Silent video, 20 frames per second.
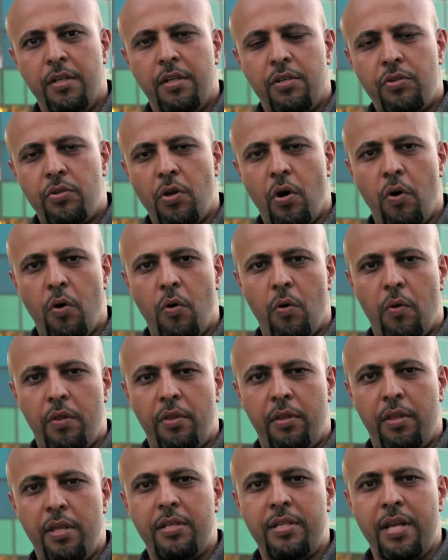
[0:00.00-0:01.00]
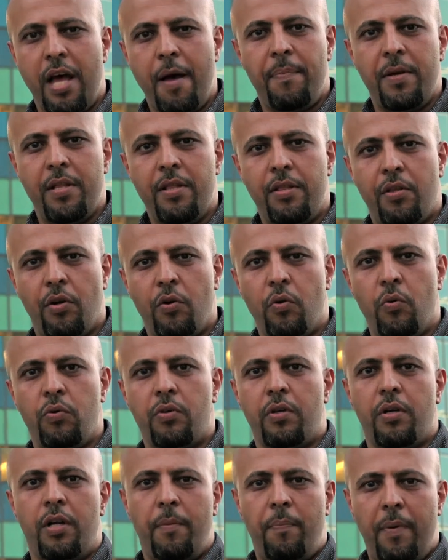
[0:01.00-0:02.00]
So this happened through
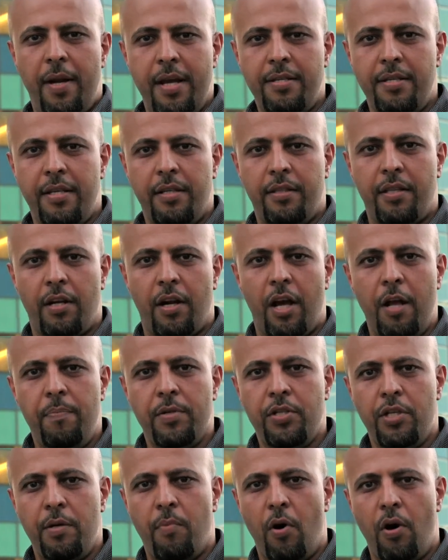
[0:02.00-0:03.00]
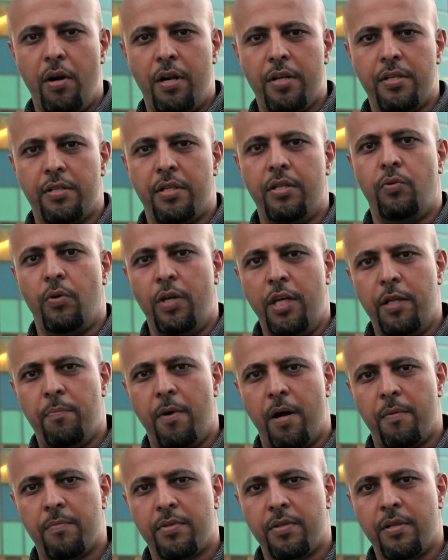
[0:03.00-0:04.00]
replacing their LPG boilers into heat
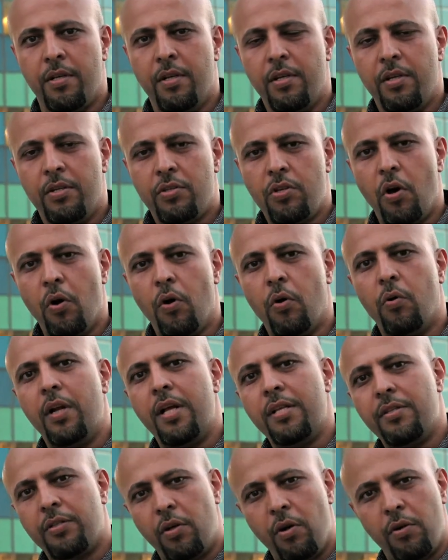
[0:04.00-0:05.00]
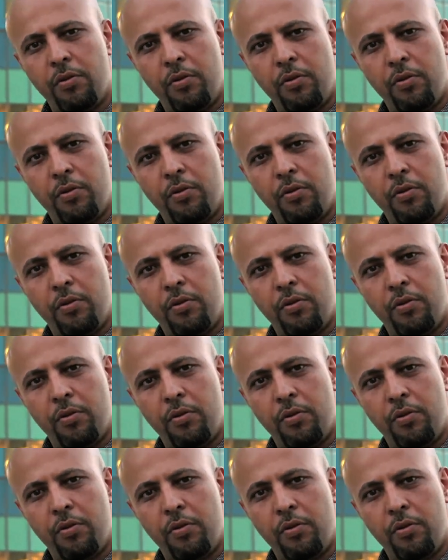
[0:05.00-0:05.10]
pumps. So let's go